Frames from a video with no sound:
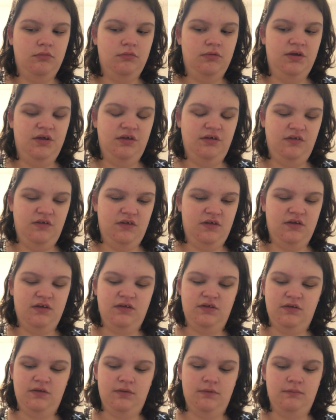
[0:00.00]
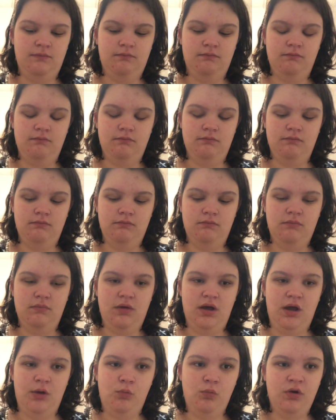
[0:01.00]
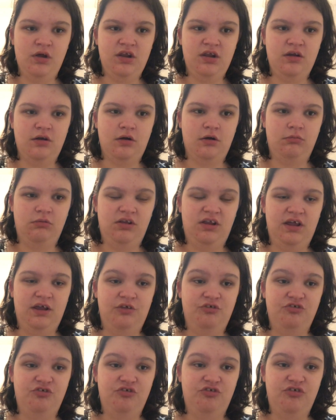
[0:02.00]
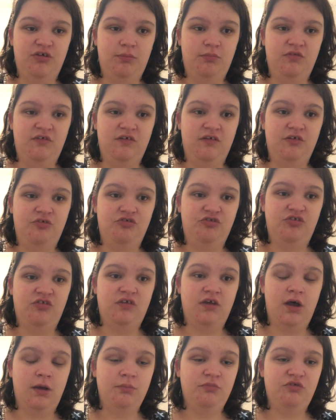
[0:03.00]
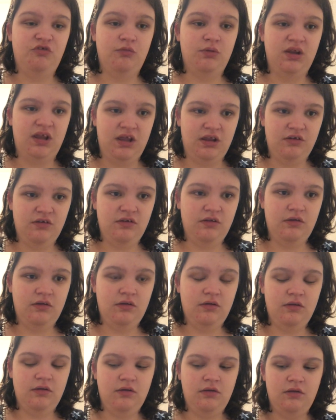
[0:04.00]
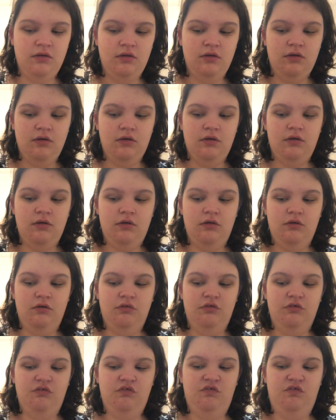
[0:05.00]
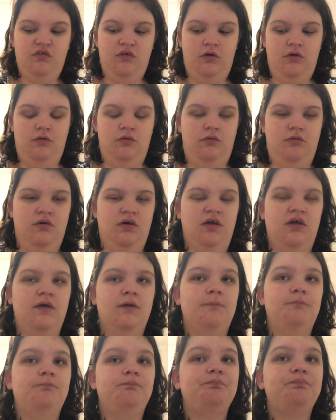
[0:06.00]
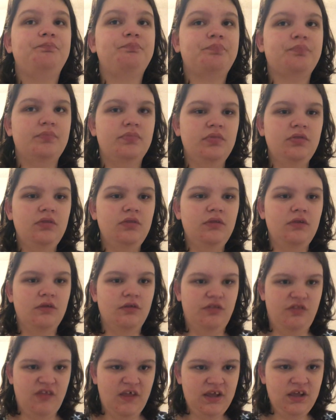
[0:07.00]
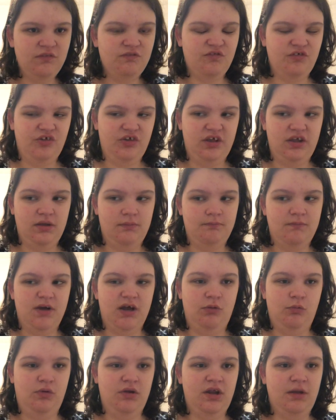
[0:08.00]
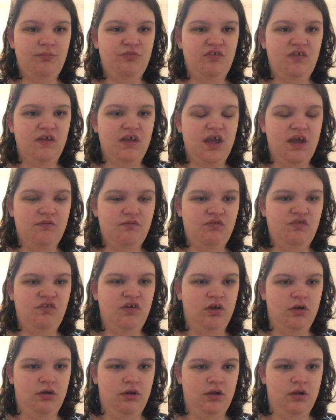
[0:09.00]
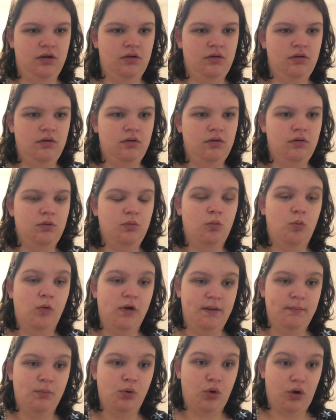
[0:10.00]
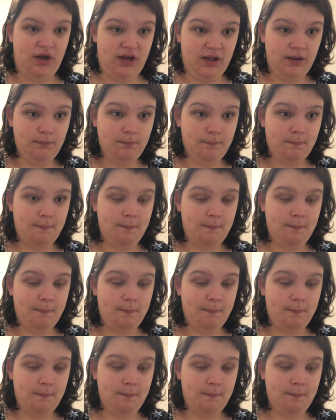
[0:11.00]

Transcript: Well, I wanted our relationship to just come to an end. So, thankfully, I went up to the cafeteria one morning,